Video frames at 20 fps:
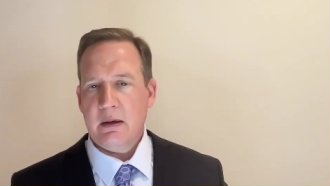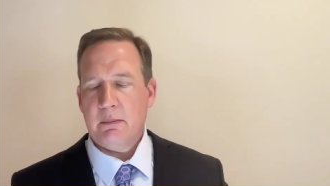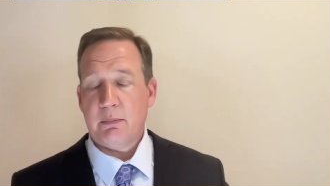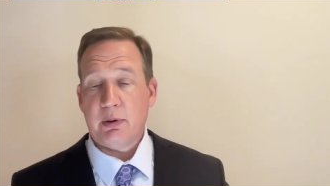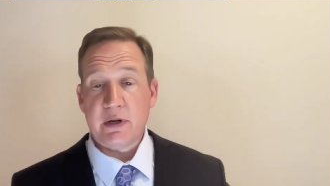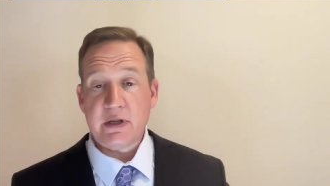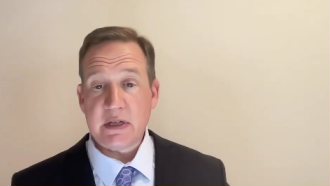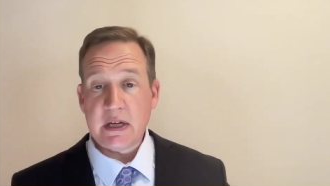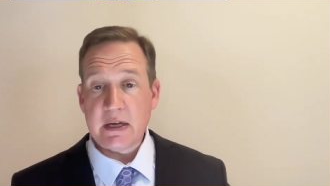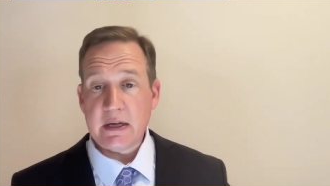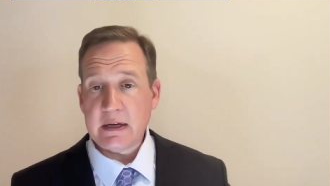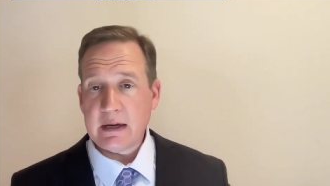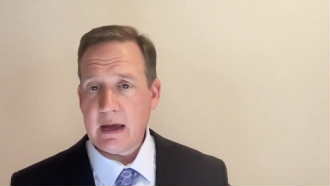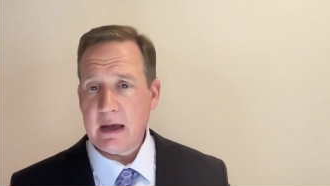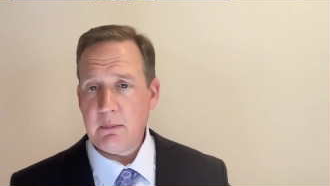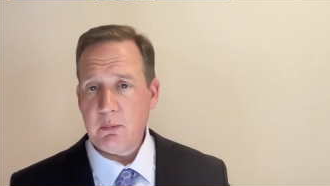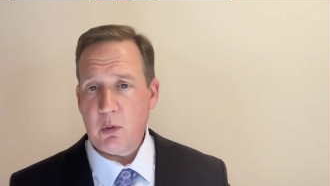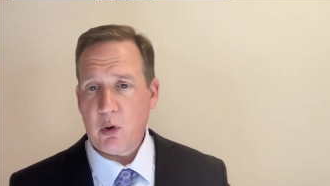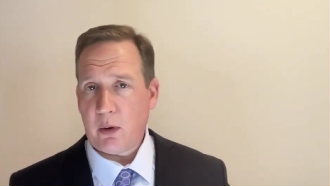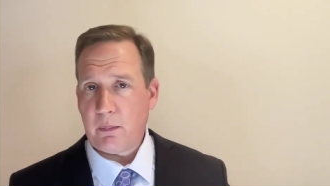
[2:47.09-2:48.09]
presenting
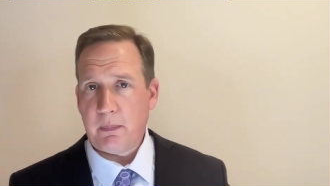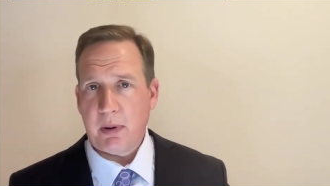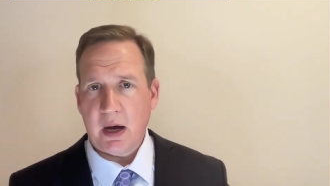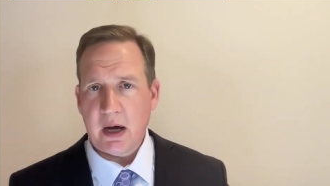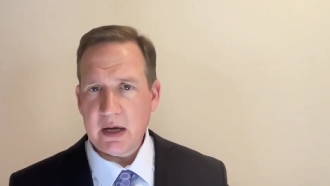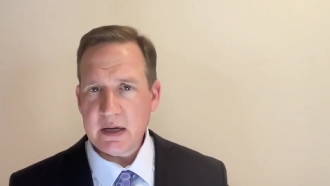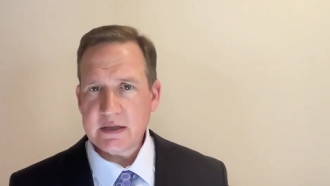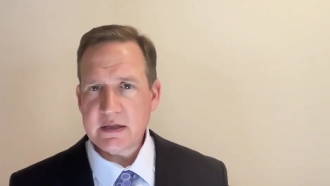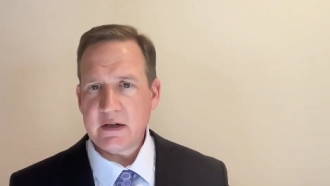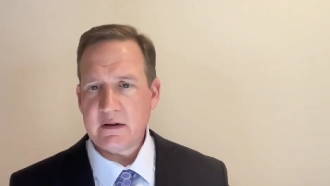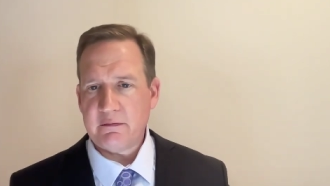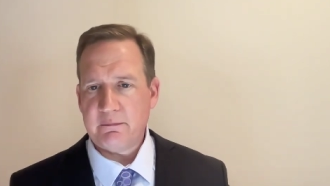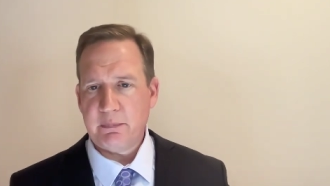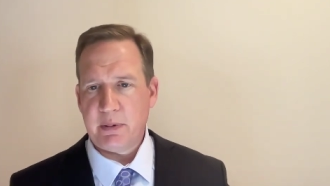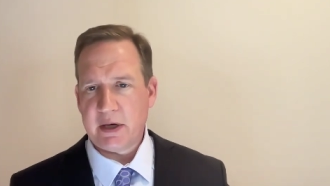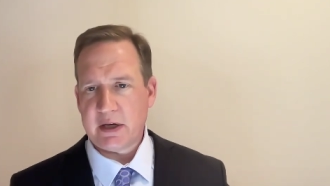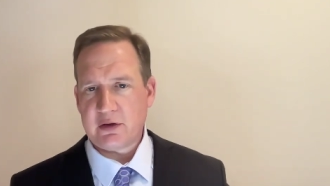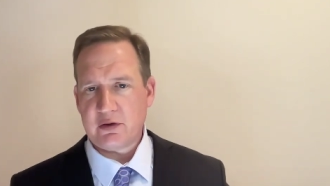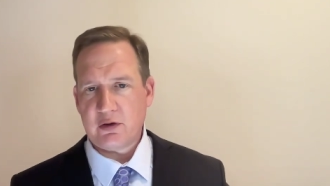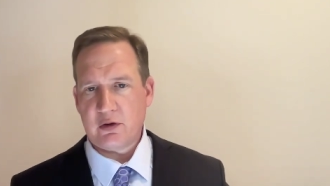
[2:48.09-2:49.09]
a more positive
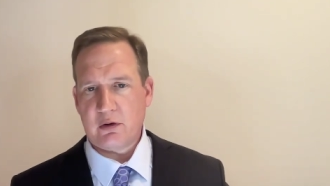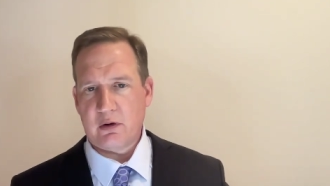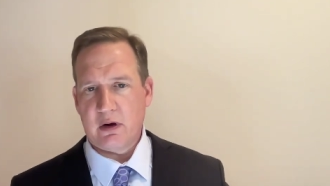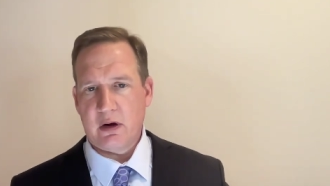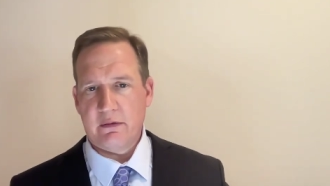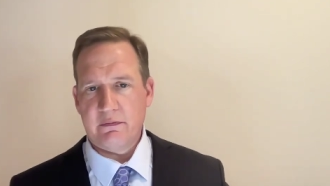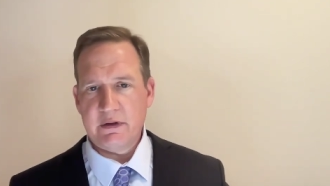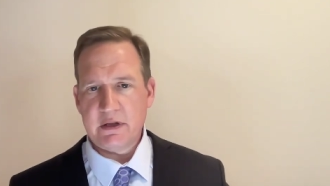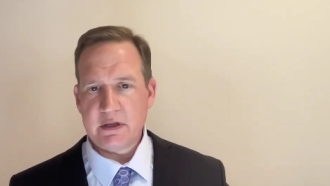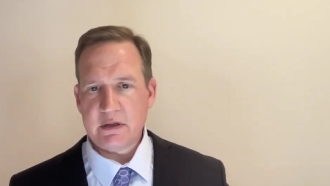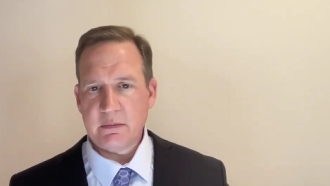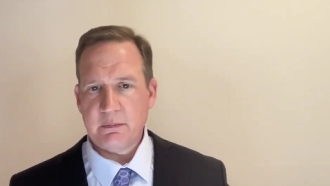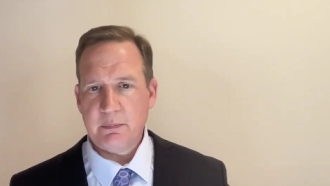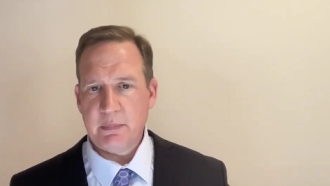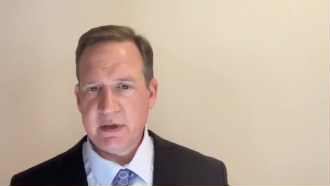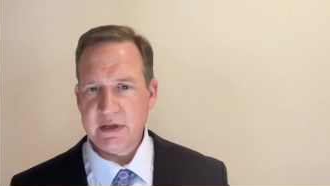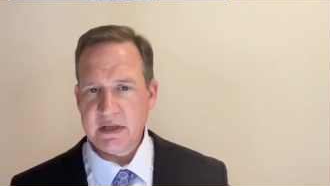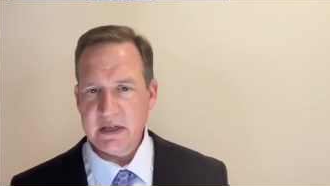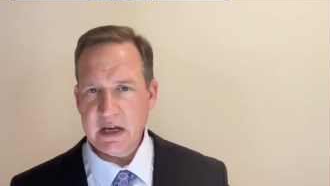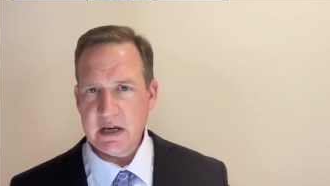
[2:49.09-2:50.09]
picture of its
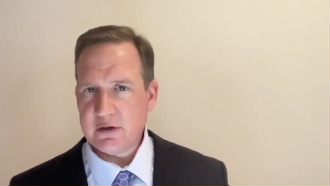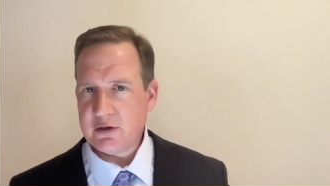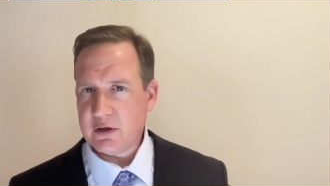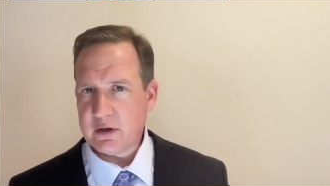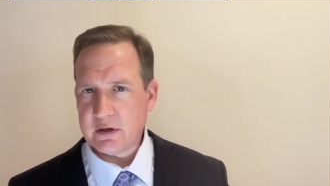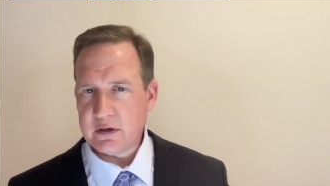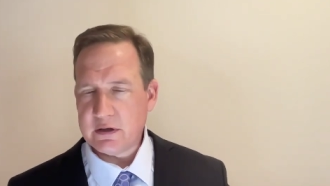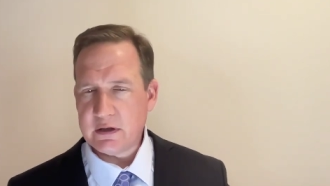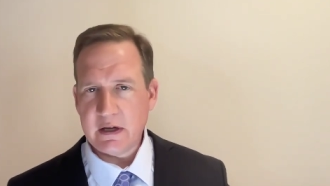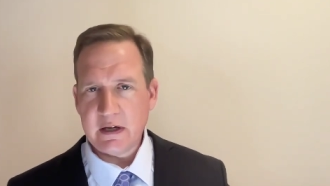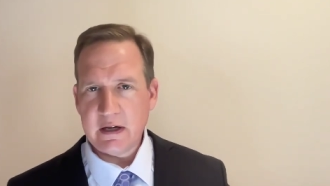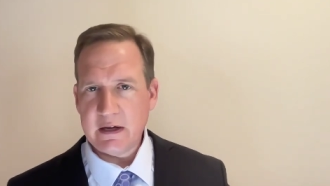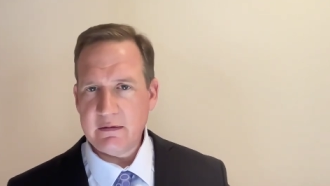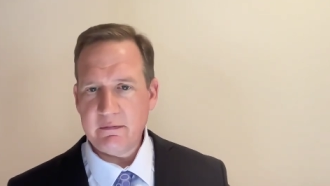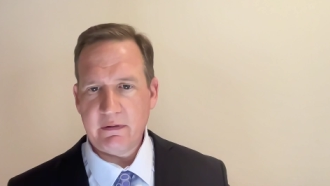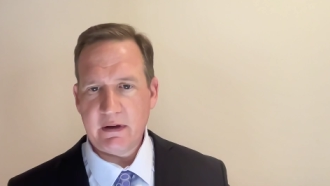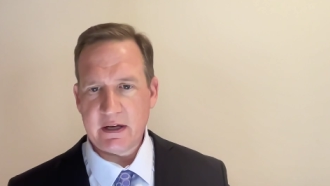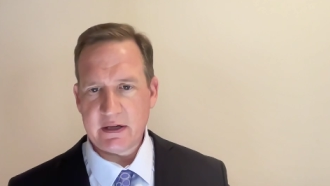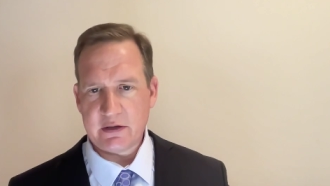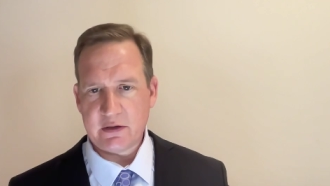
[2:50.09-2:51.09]
position to
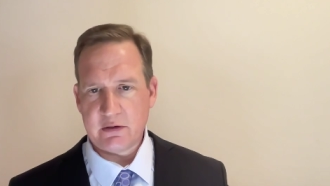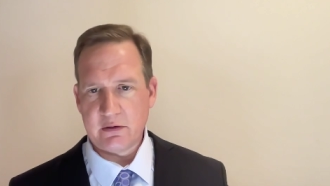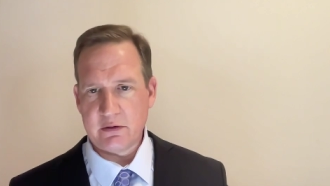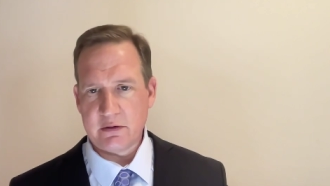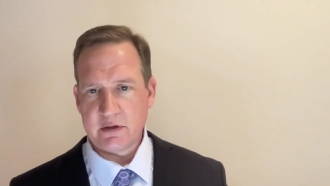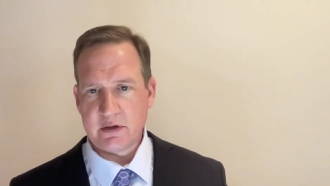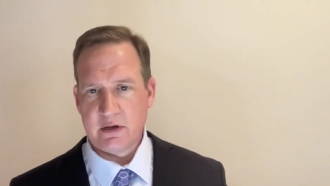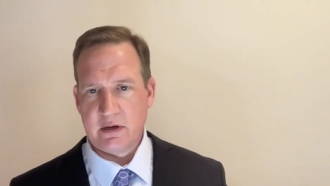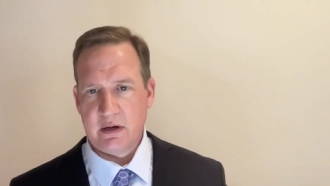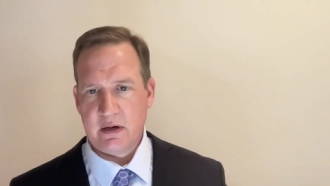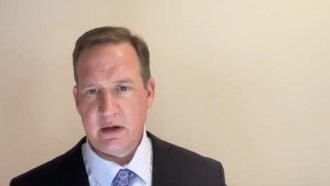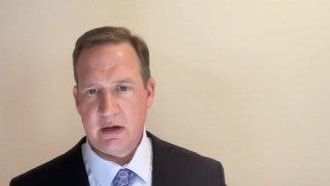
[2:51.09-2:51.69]
investors.